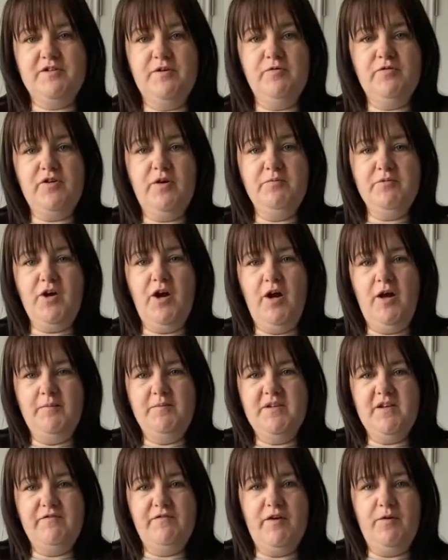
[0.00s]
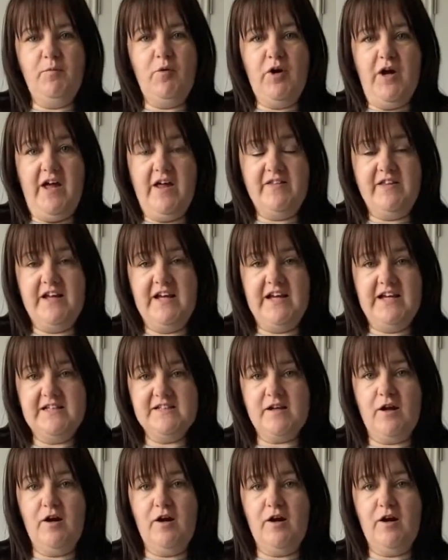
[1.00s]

so sometimes if I wear these